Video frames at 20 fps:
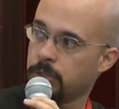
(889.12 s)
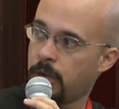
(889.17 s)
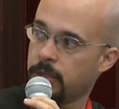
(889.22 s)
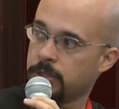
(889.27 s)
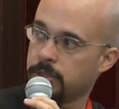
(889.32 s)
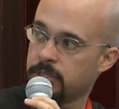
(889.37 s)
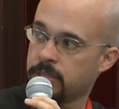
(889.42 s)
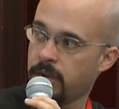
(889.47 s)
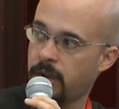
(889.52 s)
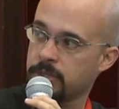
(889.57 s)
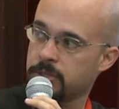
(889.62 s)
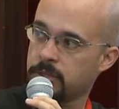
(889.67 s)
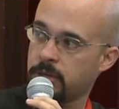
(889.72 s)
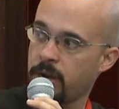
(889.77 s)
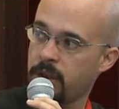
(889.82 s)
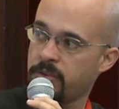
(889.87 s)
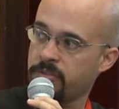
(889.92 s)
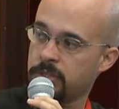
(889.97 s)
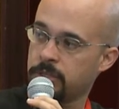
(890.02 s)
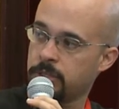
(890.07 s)
a disaster
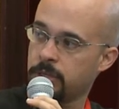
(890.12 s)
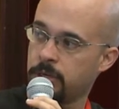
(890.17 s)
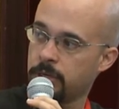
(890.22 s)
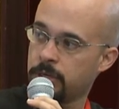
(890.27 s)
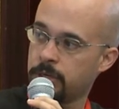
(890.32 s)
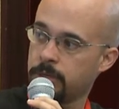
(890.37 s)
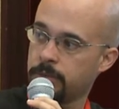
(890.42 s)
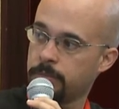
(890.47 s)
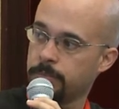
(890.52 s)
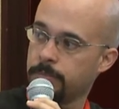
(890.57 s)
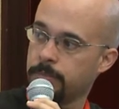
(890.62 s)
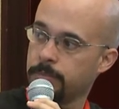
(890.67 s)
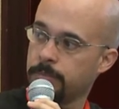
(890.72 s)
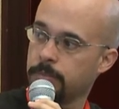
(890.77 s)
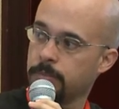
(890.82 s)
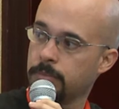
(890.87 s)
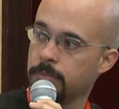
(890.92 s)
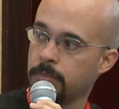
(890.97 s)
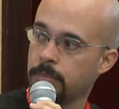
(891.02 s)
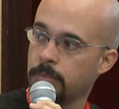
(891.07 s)
event here,
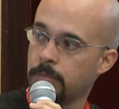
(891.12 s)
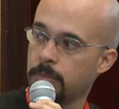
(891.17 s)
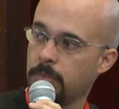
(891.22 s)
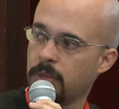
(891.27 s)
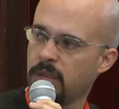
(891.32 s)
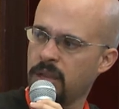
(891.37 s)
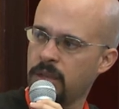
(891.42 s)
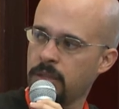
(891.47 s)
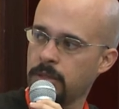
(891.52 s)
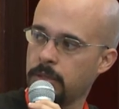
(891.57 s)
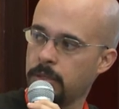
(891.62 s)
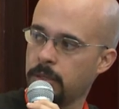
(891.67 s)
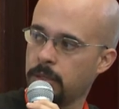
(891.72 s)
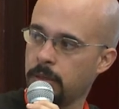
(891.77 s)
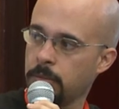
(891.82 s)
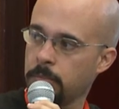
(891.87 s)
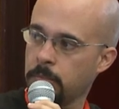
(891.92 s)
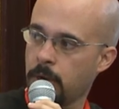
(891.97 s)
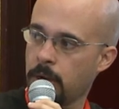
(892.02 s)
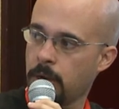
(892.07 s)
and
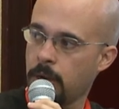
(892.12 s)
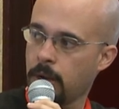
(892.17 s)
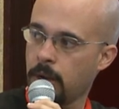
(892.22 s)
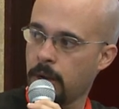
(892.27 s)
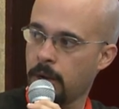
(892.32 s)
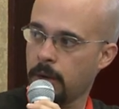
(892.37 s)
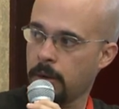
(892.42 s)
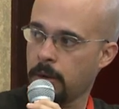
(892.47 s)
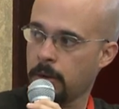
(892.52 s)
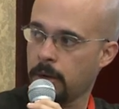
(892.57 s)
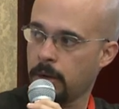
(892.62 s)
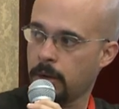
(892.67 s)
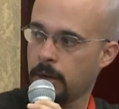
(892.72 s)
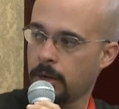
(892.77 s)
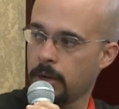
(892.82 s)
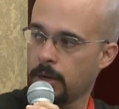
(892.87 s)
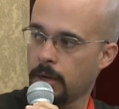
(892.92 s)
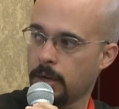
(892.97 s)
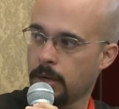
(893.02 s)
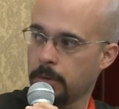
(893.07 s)
uh, uh,
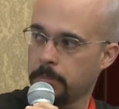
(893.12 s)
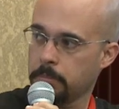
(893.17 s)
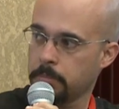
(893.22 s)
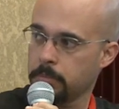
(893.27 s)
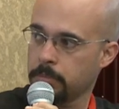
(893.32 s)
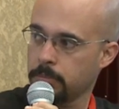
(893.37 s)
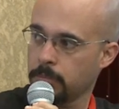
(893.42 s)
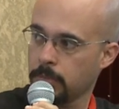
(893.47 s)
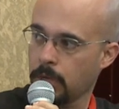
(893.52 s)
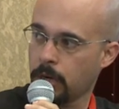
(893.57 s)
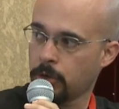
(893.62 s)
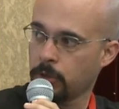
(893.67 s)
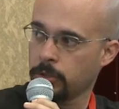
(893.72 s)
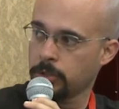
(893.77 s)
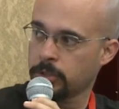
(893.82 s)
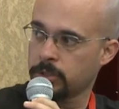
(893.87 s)
uh, another